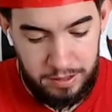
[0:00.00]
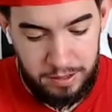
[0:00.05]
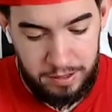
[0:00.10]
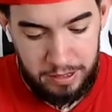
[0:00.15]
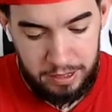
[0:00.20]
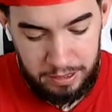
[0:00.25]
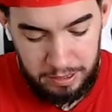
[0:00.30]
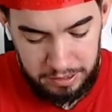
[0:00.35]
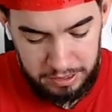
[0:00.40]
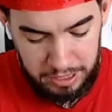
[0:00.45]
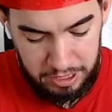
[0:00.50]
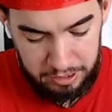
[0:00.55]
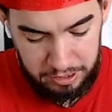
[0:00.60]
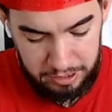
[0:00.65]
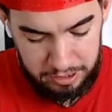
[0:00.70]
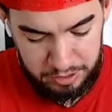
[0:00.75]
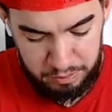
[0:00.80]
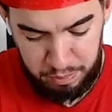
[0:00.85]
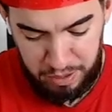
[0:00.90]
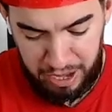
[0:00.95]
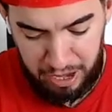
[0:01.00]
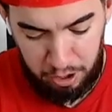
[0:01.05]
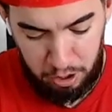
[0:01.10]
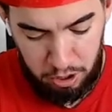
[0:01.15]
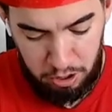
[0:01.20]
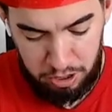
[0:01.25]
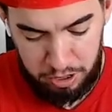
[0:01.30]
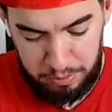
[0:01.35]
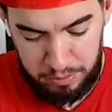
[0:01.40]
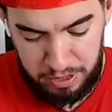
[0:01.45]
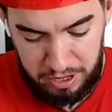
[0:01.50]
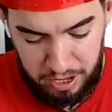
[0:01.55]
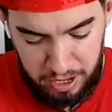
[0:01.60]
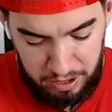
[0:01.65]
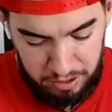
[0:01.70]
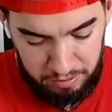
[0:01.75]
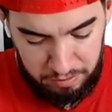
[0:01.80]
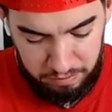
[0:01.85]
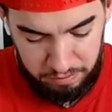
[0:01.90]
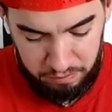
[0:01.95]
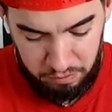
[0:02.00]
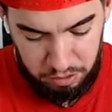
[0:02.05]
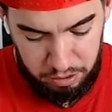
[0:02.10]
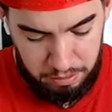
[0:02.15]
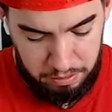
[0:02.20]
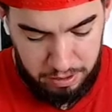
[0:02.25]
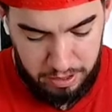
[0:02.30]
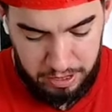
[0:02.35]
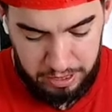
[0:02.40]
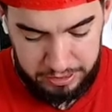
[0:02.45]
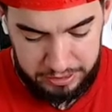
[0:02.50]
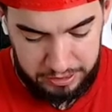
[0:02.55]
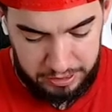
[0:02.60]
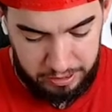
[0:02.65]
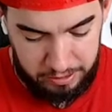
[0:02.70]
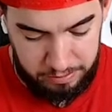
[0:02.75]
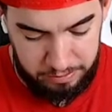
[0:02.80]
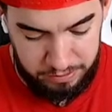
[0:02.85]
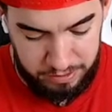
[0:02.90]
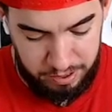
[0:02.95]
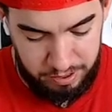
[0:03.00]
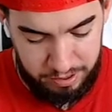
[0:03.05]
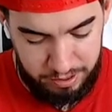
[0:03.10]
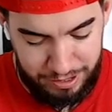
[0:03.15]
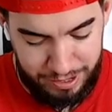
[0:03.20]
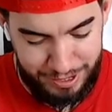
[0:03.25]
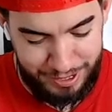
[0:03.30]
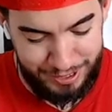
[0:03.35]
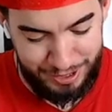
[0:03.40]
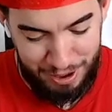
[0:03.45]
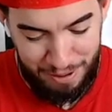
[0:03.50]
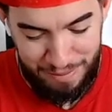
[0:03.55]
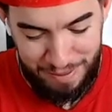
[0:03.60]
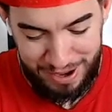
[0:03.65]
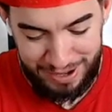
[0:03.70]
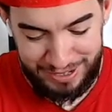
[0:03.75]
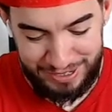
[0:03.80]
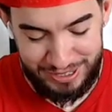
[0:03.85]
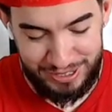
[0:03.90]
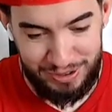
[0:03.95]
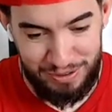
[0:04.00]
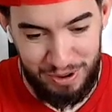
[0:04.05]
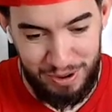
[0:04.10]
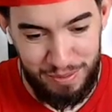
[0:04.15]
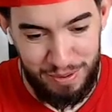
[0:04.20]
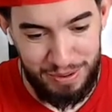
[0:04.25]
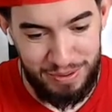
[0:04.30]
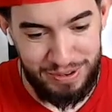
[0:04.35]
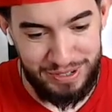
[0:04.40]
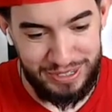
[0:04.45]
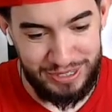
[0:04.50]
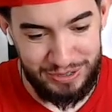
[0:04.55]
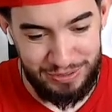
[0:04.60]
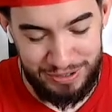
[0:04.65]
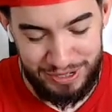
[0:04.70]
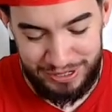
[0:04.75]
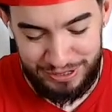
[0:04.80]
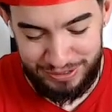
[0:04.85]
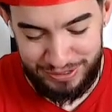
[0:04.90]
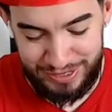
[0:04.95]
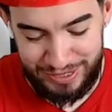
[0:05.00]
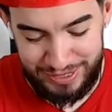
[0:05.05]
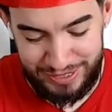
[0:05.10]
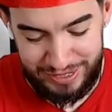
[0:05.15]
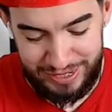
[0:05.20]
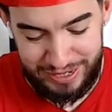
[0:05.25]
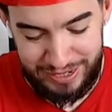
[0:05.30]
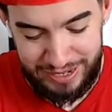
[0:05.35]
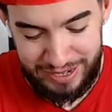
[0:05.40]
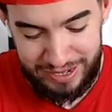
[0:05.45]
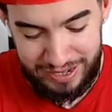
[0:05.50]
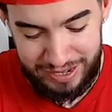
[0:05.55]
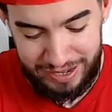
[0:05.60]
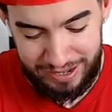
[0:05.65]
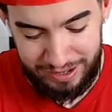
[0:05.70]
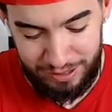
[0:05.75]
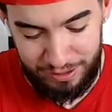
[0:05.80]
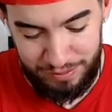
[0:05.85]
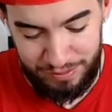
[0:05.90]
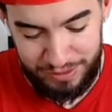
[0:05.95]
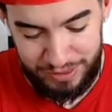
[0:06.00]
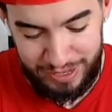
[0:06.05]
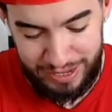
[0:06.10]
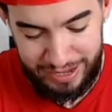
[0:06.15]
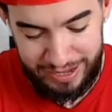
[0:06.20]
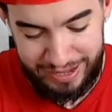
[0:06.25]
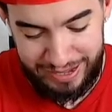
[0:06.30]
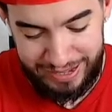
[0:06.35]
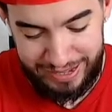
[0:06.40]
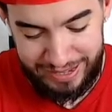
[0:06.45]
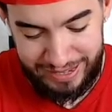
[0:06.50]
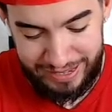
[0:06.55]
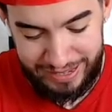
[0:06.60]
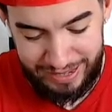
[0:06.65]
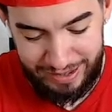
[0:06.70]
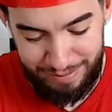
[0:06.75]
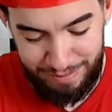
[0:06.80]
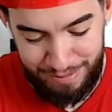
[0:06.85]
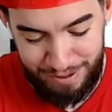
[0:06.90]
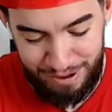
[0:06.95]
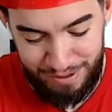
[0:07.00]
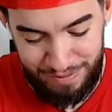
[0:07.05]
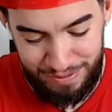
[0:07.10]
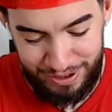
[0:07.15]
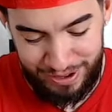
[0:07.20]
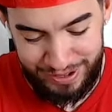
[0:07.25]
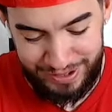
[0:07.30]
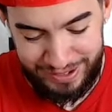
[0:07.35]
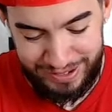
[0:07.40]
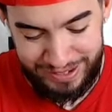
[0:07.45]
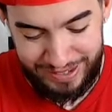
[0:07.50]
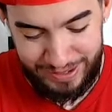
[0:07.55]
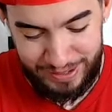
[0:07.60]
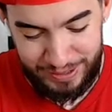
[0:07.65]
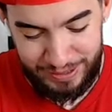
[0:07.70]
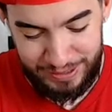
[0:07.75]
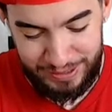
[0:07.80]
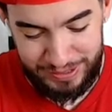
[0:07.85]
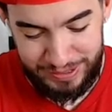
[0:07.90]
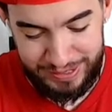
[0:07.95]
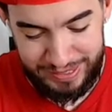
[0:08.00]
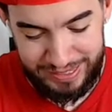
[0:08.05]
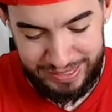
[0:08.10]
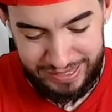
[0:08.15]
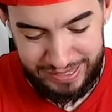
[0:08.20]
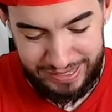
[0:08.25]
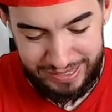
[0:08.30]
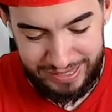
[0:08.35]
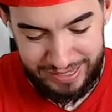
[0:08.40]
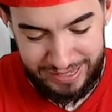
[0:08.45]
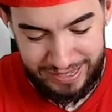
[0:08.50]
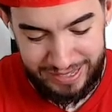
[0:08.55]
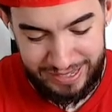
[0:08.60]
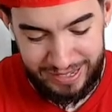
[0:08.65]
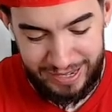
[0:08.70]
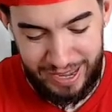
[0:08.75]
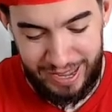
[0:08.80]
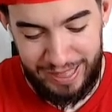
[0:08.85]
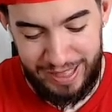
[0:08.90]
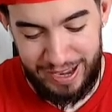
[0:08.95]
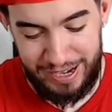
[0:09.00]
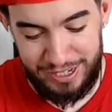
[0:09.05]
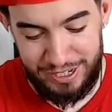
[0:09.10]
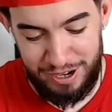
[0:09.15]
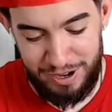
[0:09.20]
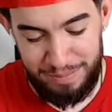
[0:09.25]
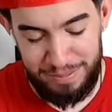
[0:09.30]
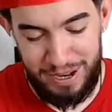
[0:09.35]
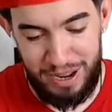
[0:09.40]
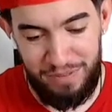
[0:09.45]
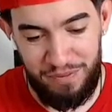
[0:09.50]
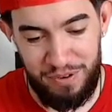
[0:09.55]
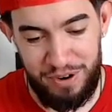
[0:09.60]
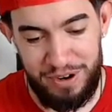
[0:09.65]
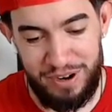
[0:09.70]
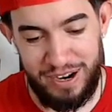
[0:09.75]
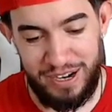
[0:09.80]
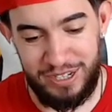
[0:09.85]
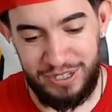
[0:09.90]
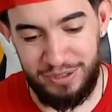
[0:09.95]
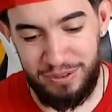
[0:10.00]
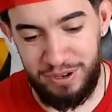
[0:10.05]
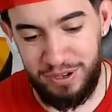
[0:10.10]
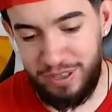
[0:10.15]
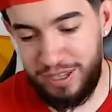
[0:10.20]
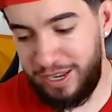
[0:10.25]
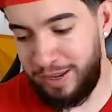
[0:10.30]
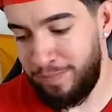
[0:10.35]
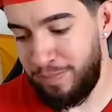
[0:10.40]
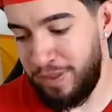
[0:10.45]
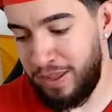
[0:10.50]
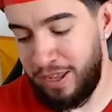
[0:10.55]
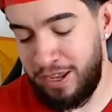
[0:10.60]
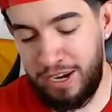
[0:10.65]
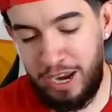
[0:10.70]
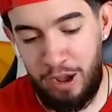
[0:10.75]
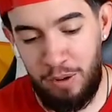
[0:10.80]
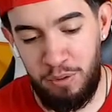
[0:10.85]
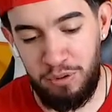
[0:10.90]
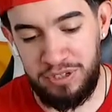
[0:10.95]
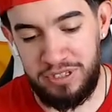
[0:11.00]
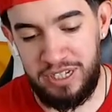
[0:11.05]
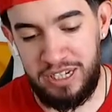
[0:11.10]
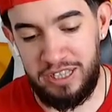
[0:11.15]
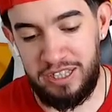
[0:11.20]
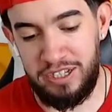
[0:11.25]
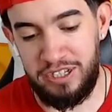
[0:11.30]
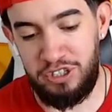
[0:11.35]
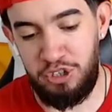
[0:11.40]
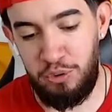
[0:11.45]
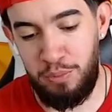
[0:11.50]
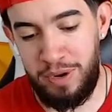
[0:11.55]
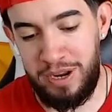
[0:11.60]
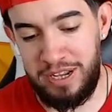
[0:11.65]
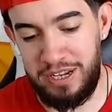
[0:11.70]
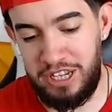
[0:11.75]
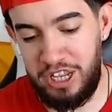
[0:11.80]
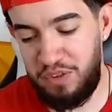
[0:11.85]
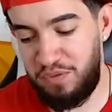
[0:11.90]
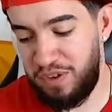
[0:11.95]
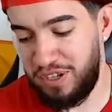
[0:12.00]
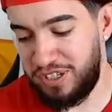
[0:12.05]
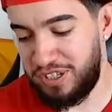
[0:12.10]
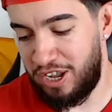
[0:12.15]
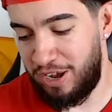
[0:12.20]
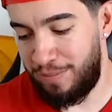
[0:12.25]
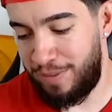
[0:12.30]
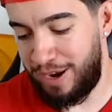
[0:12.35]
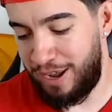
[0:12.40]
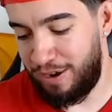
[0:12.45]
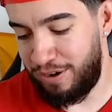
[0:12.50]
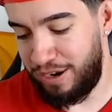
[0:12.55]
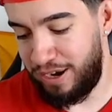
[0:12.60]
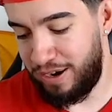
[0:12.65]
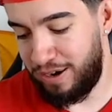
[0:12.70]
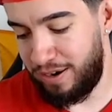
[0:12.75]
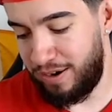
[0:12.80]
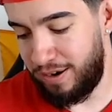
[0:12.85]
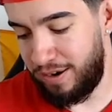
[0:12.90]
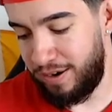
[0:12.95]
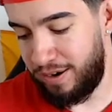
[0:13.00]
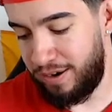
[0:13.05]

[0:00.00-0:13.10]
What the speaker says: Now let's get to this back all up to date for you guys here. Let's go back to the scoreboard. What is it, 22-16? I can live with that. Perfect. Okay, that should update for you guys shortly. Now we'll see the 2-minute defense coming out here.